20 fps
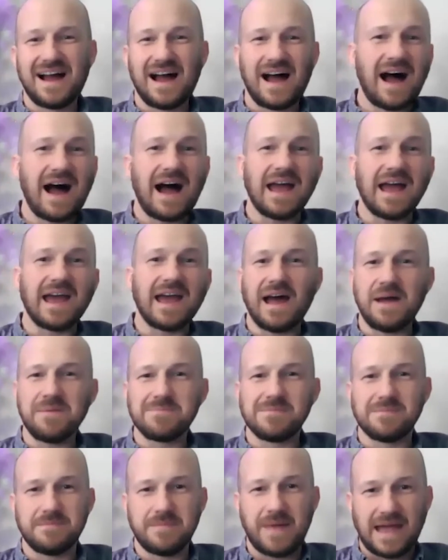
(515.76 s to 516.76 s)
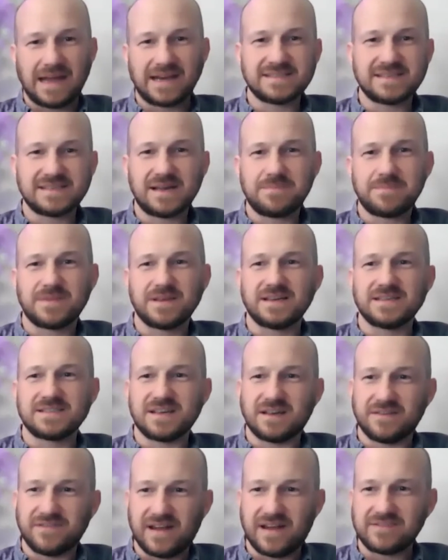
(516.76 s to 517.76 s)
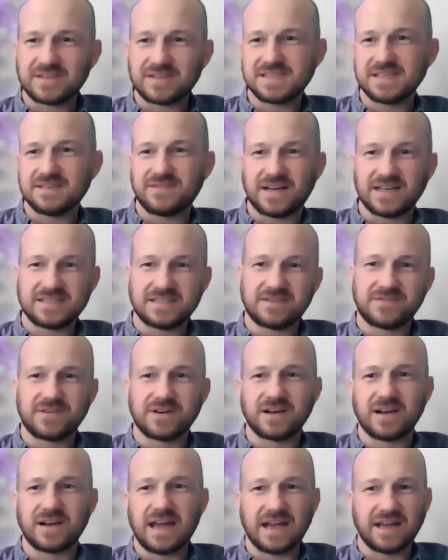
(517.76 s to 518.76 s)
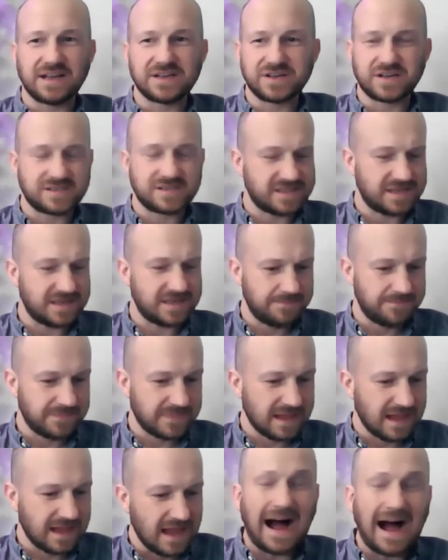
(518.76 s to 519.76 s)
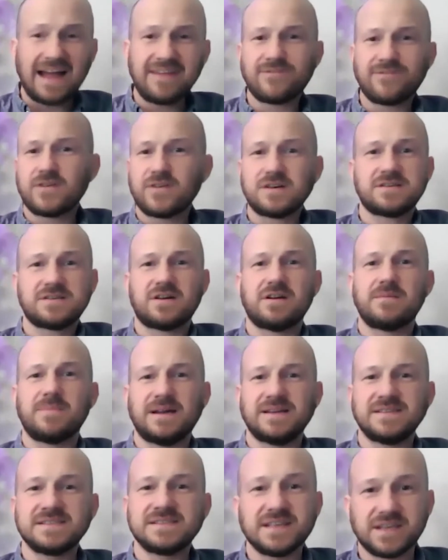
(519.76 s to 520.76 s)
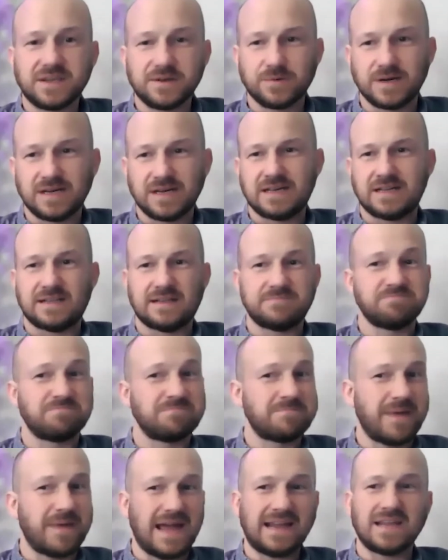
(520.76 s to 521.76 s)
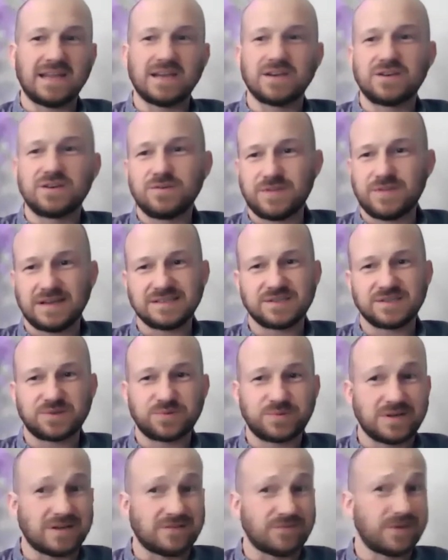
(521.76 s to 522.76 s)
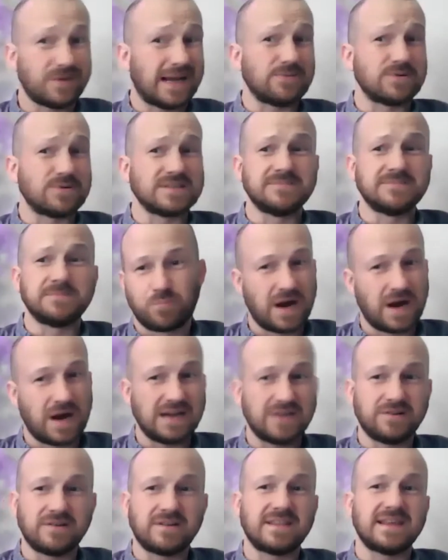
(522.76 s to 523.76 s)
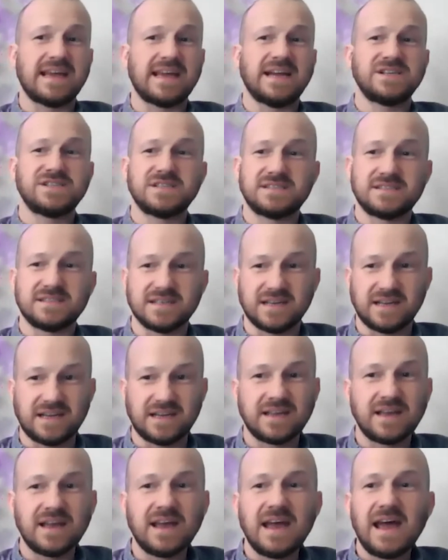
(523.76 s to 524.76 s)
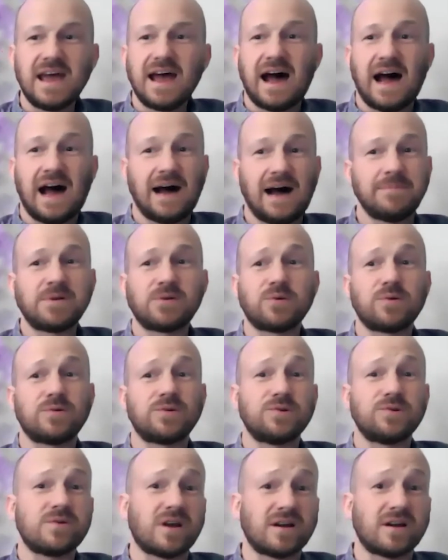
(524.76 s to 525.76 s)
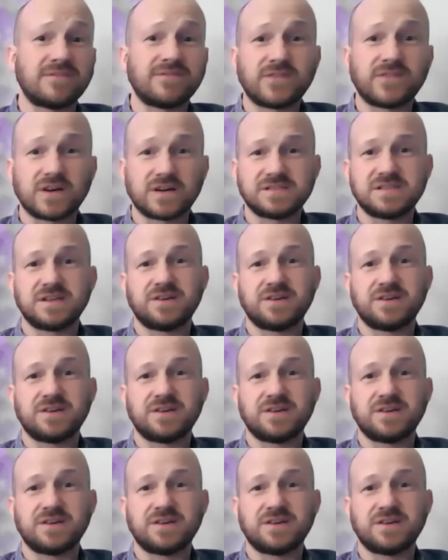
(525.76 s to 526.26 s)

Hi, I'm Matt Estep, the Self-Advocacy Advisor for AHRC. I first heard about CQL back in 2012 when I was brand new to the agency, and we were doing our first